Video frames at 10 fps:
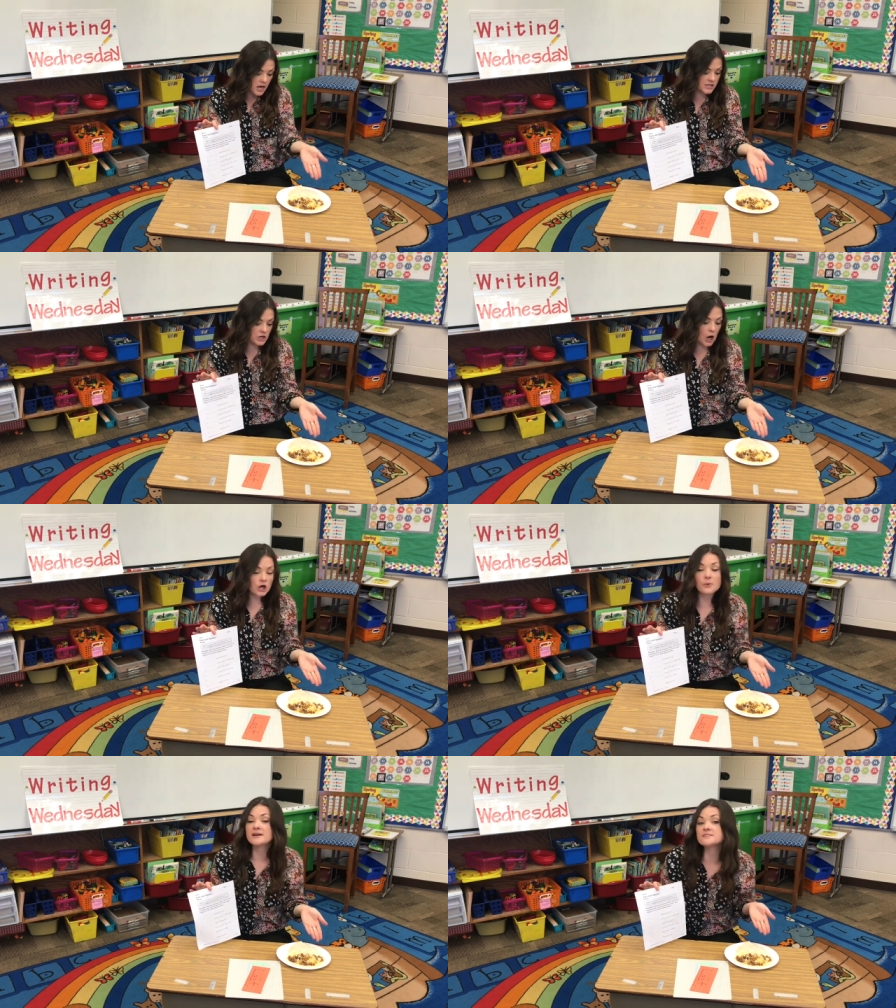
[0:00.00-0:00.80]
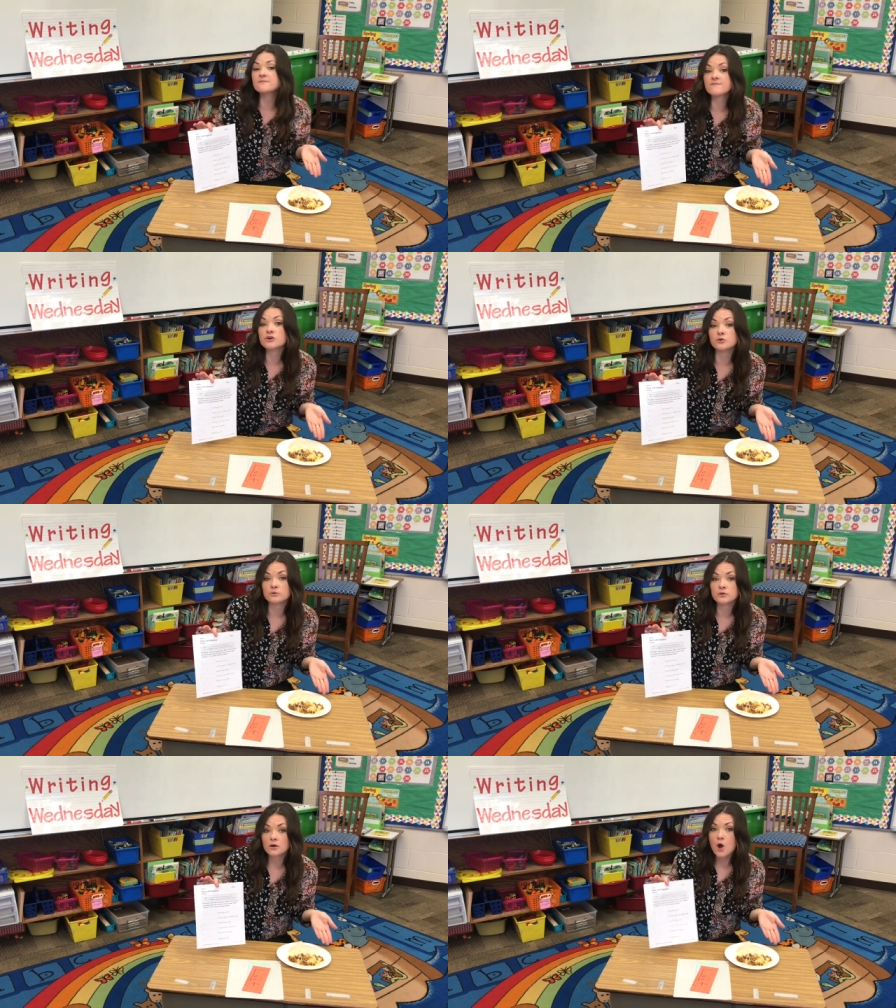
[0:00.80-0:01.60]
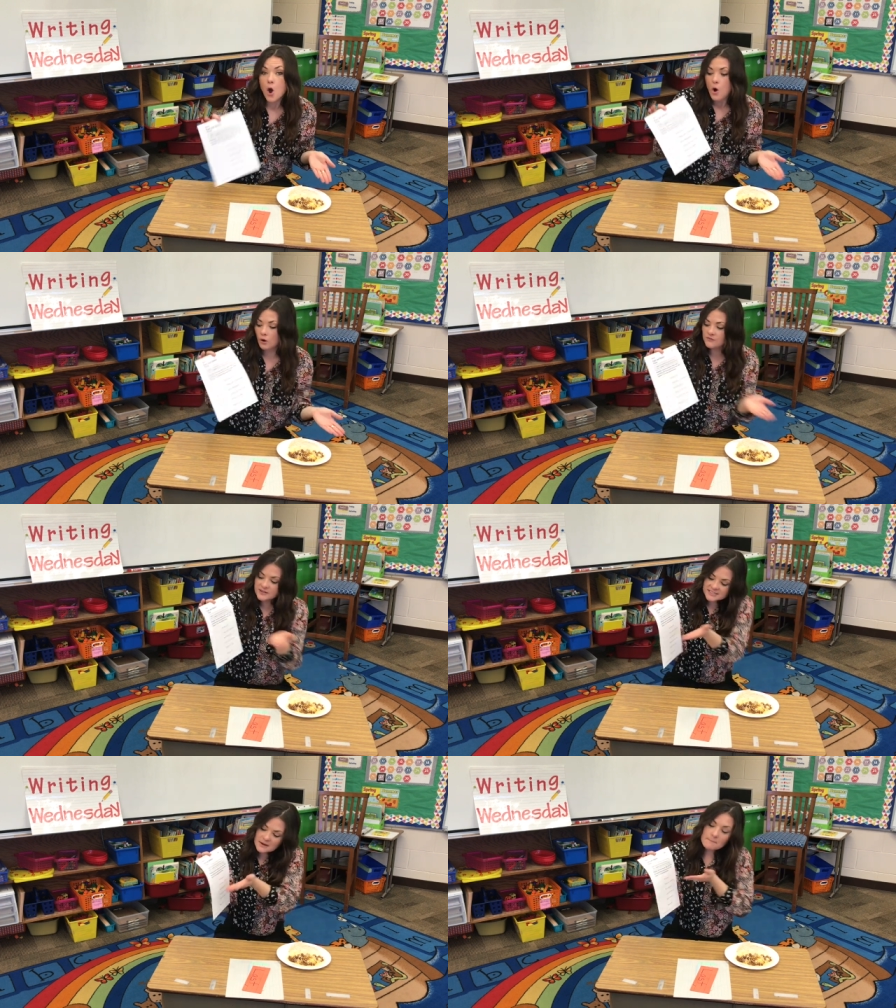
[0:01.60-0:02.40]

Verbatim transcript: a taco is food, or if it's an